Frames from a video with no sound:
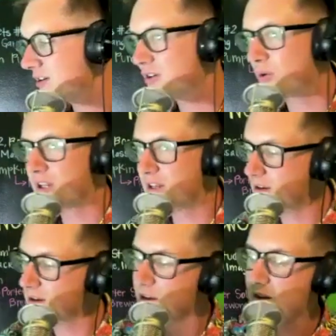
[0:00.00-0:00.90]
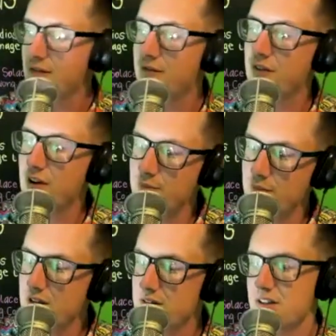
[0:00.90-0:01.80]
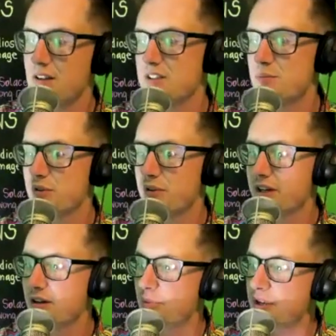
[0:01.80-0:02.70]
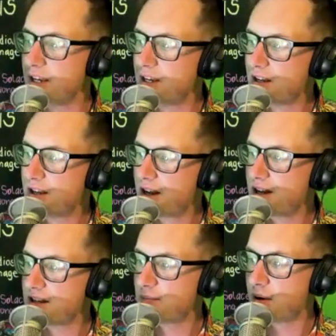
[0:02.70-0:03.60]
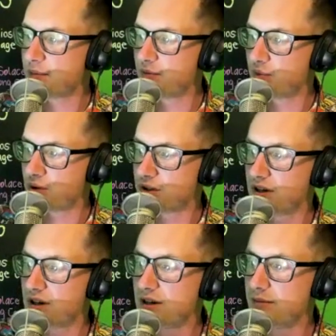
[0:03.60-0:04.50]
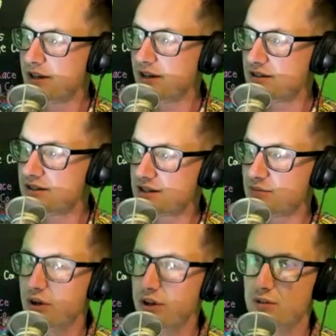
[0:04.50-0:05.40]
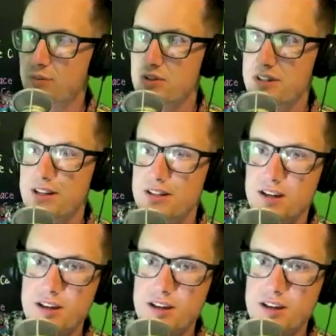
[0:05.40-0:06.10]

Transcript: Gordon from Solace Brewing Company. It is a pumpkin porter coming in at 6.3%.